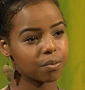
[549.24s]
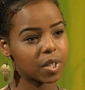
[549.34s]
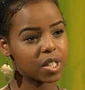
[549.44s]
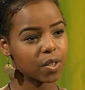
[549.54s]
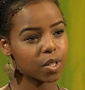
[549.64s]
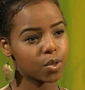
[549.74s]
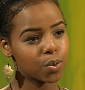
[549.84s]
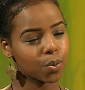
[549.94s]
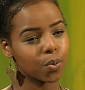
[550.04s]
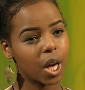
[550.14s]
That's very
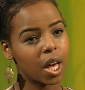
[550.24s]
true.